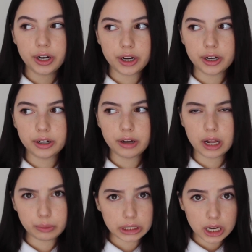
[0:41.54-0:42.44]
uh,
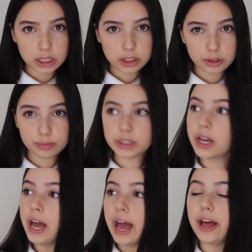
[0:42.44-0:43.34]
Halloween costumes,
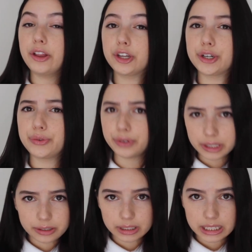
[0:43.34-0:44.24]
and they're
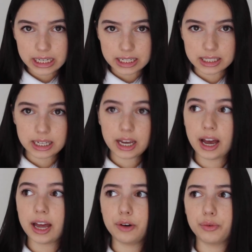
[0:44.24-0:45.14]
really really easy
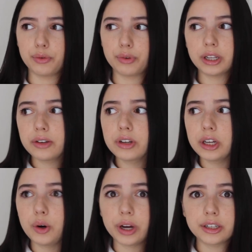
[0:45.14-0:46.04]
and really
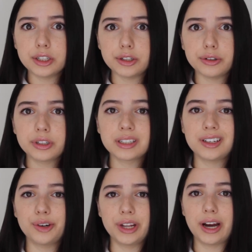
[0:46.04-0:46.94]
really quick to do because
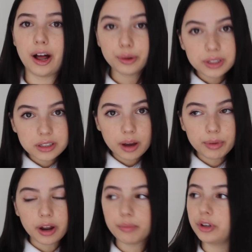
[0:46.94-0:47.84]
I know like Halloween's
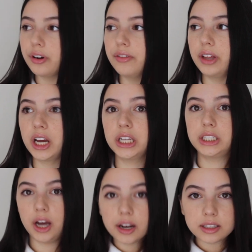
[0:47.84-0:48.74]
coming up, you don't have like
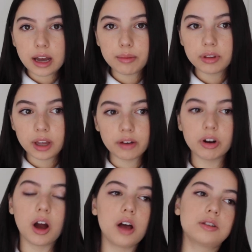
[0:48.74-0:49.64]
a ton of time to think of
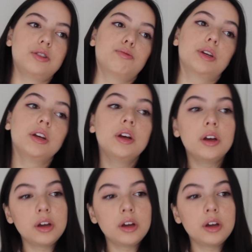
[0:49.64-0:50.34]
a costume and